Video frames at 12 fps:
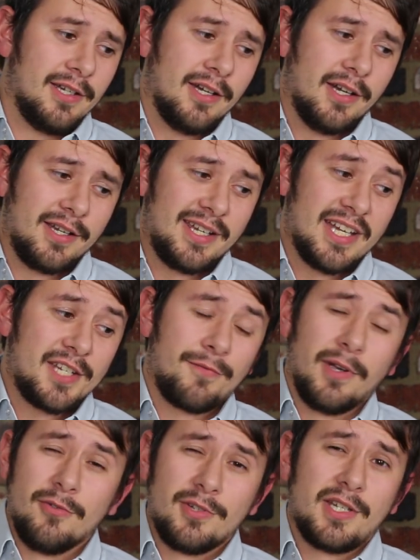Uh, Guess
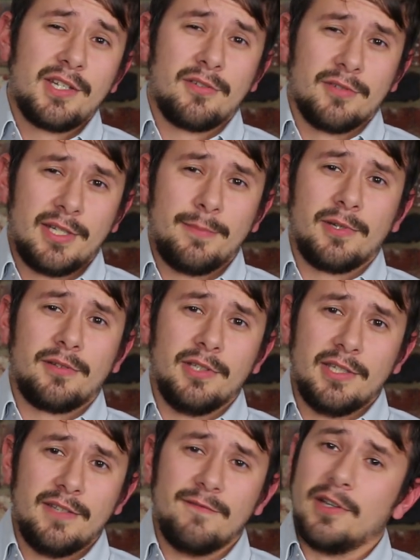fragrances are
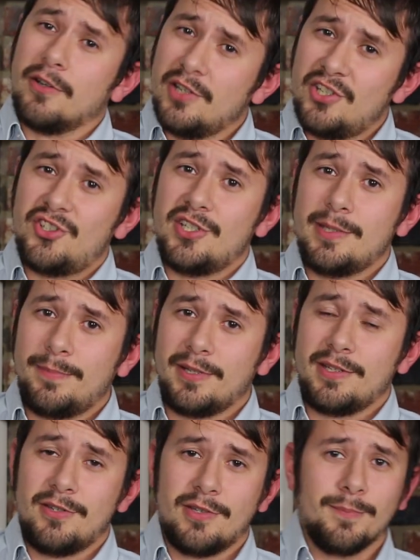typically very cheap.
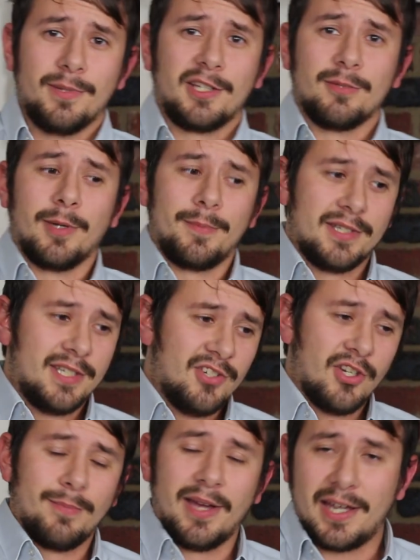You can pick them up at T
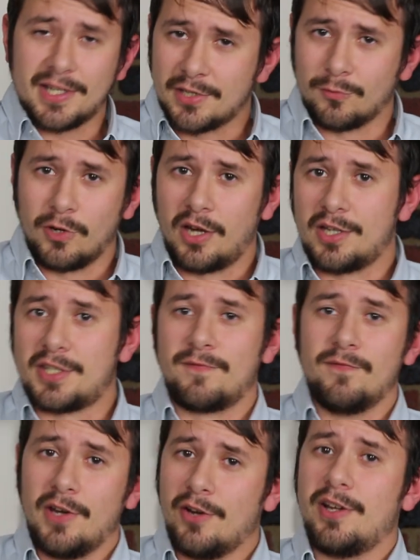J Maxx and Ross
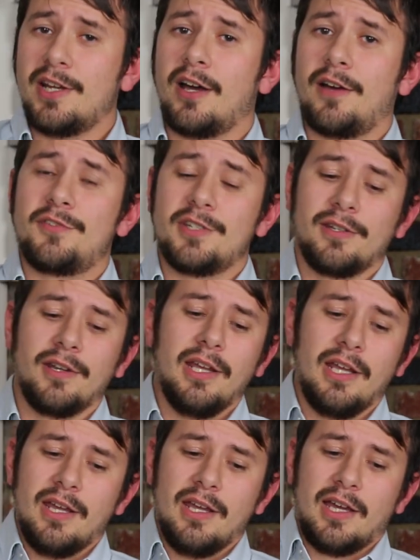very often.
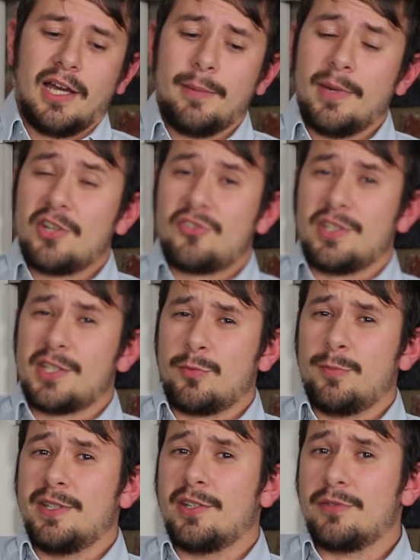I imagine this
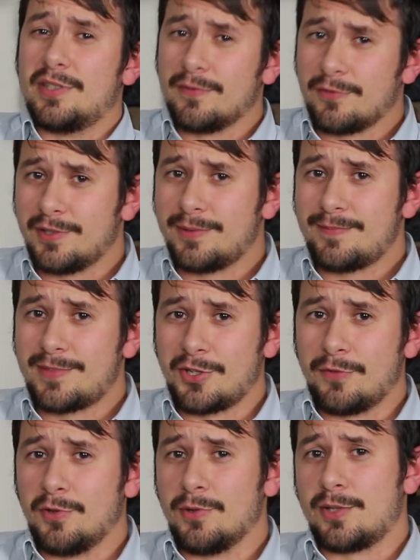will be no different,
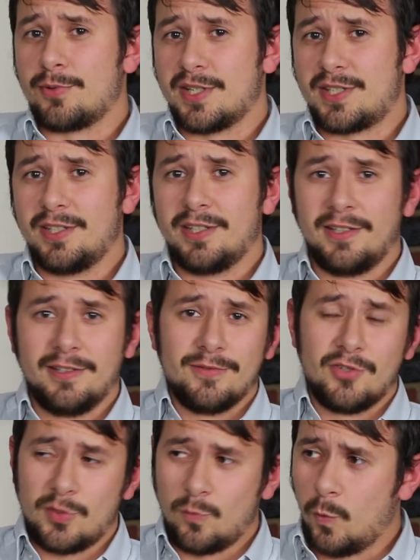so if you're interested in it,
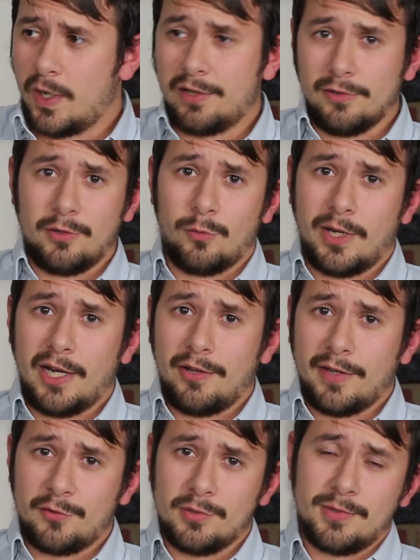just wait a little while
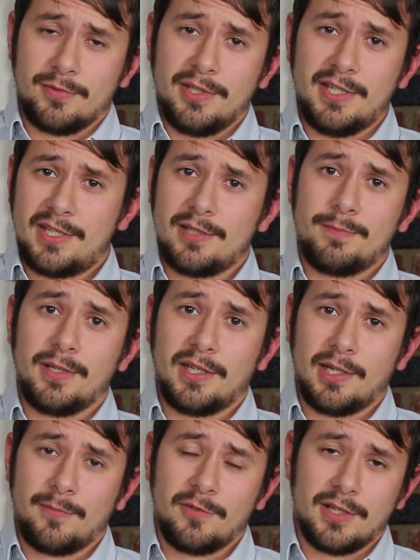after it's released and pick
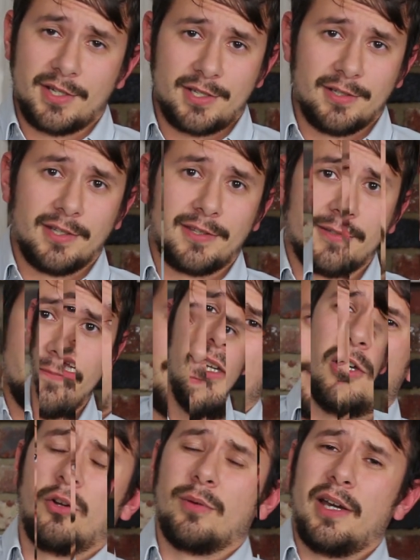it up for next to nothing.
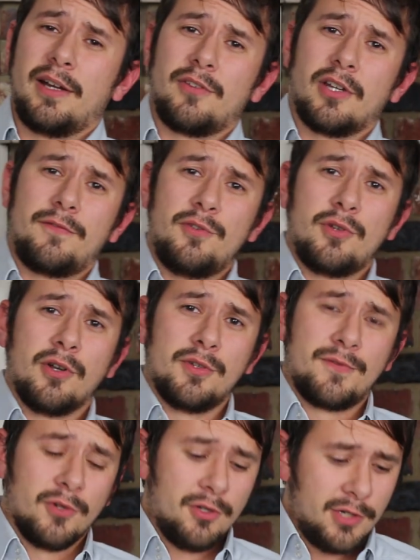All right, I've got a few
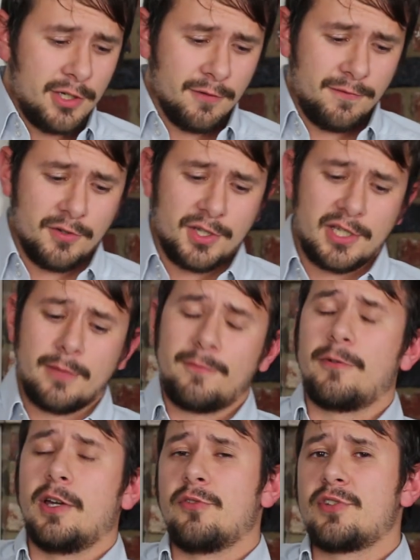codes for you here. First up,
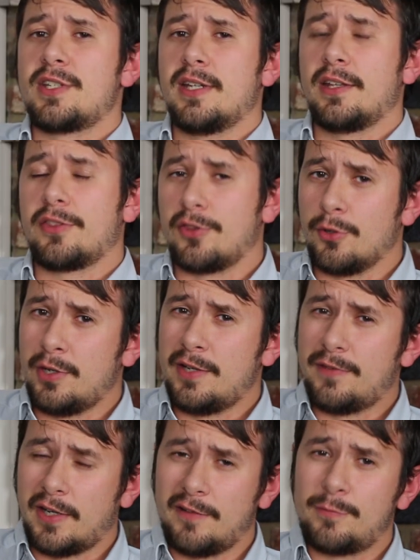FragranceNet
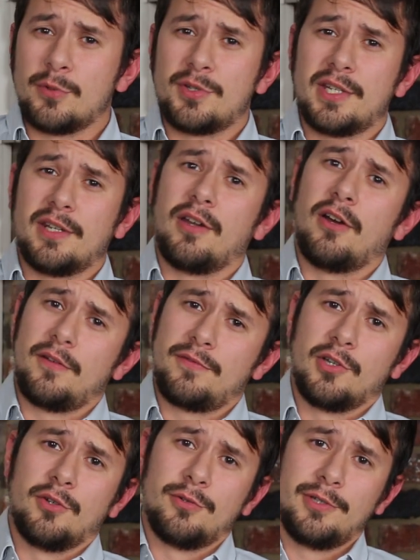thirty-five percent off
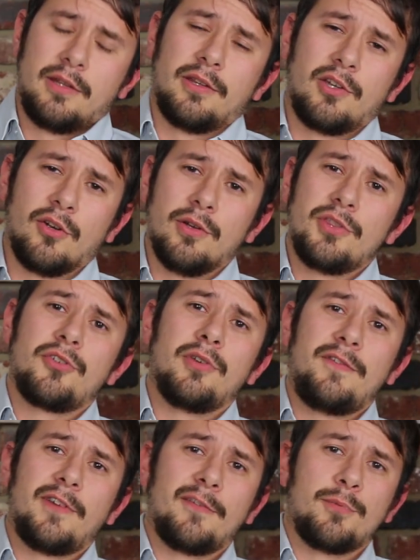code. The current
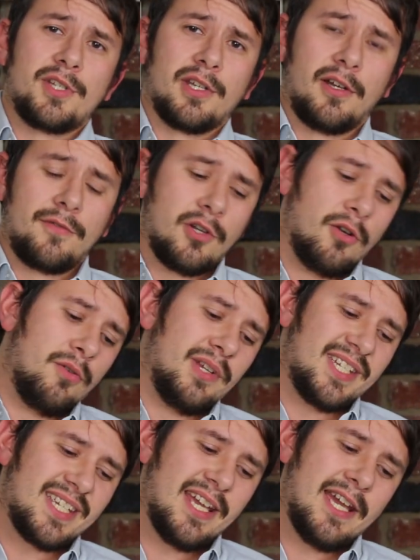thirty-five percent off code
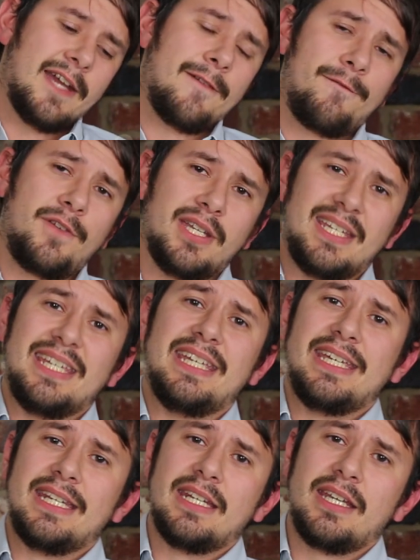is F
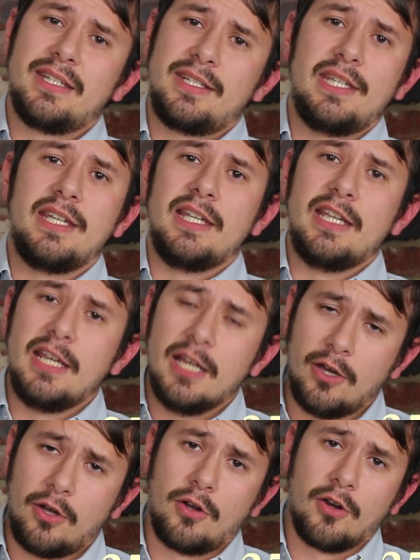N T
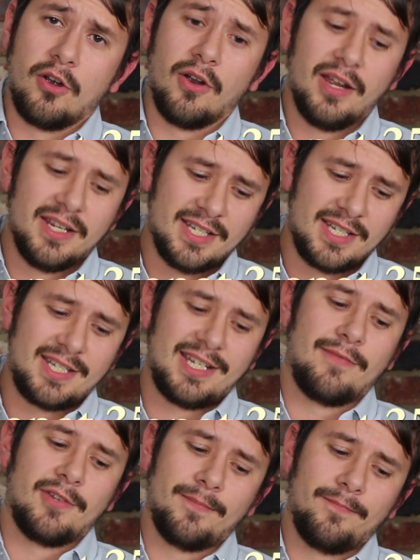R
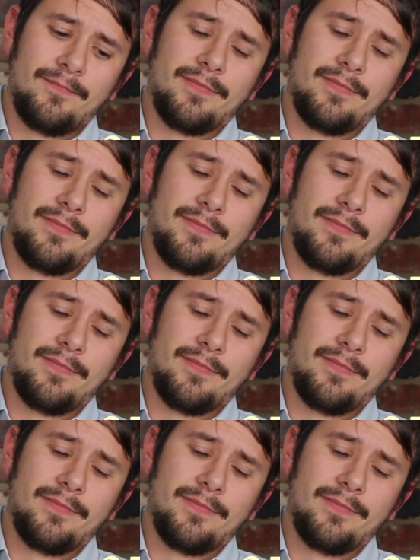seven.